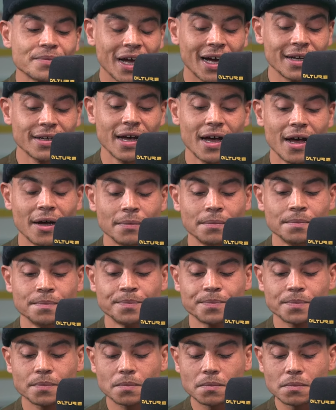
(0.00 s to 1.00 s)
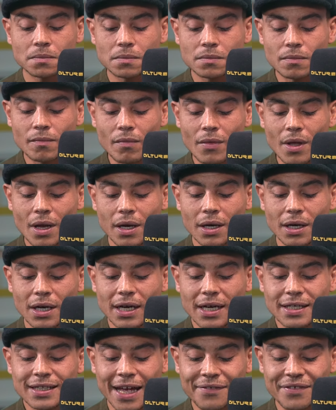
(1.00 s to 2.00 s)
and
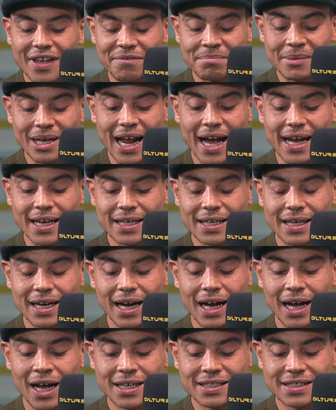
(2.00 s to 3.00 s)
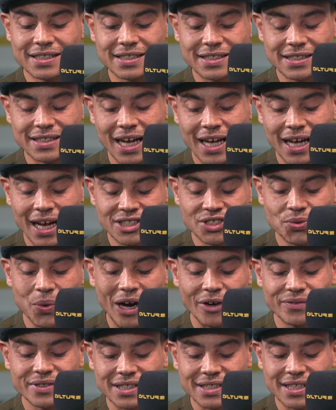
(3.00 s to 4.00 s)
they've given me like a
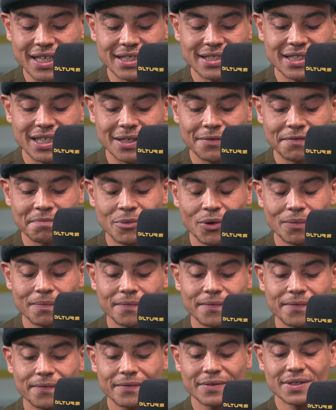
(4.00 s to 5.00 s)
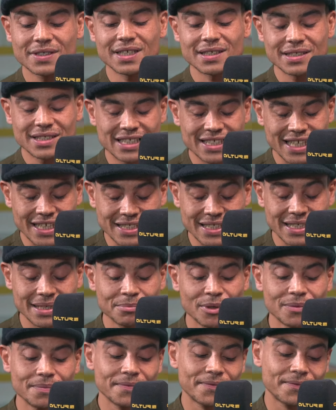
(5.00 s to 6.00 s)
12 to 16 month
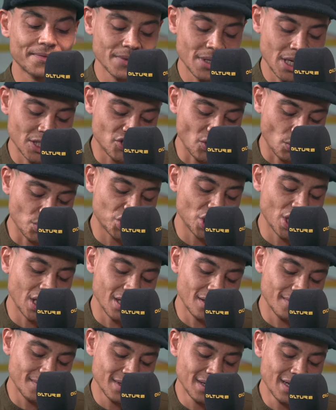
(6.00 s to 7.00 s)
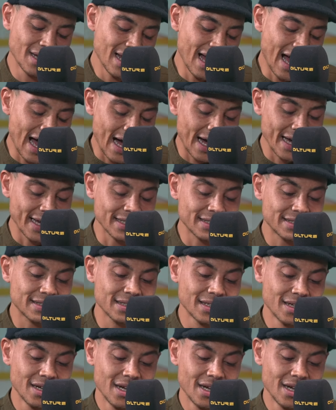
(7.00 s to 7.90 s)
associate artist.